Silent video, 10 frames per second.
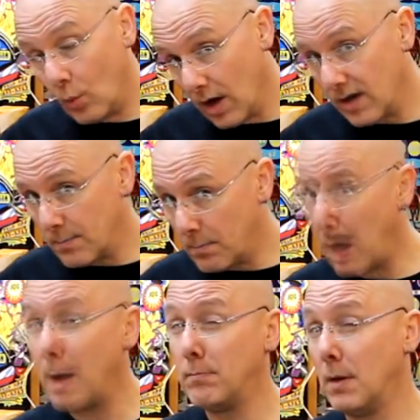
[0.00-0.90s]
one
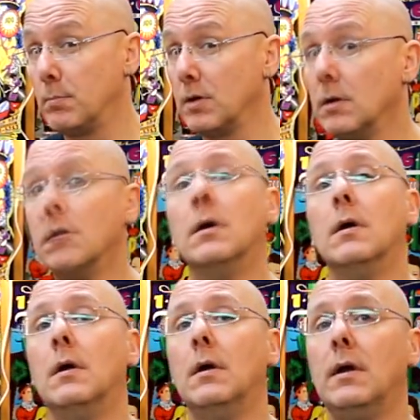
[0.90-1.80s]
pop bumper
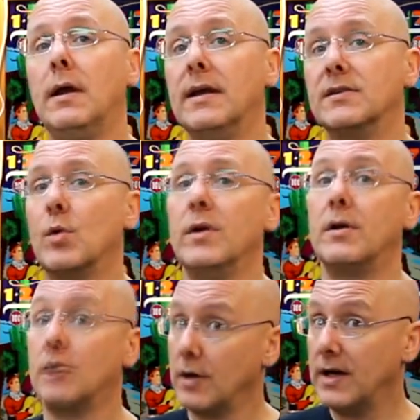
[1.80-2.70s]
is going
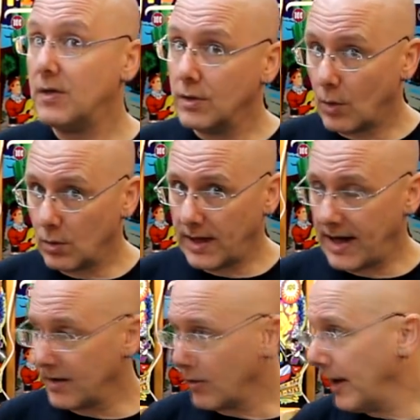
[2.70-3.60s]
to turn into the holy
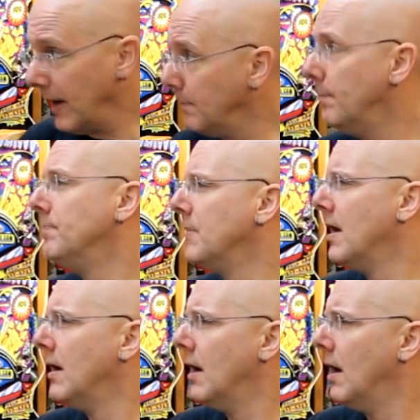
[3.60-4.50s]
hand grenade.
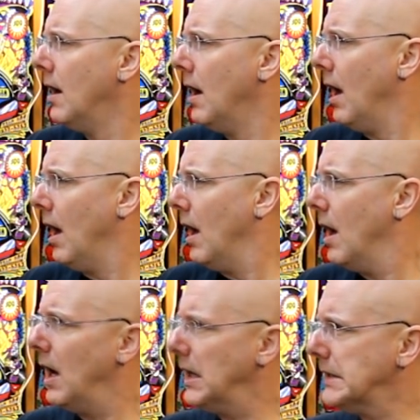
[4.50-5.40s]

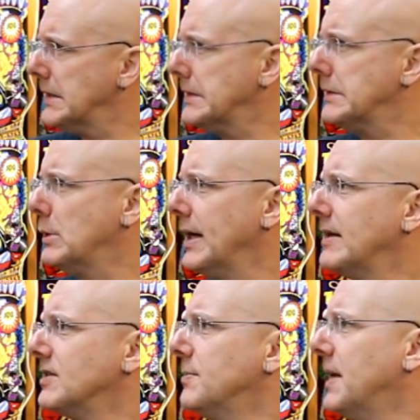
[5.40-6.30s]
What
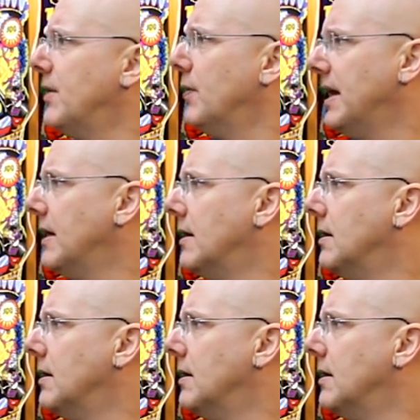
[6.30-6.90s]
else am I doing?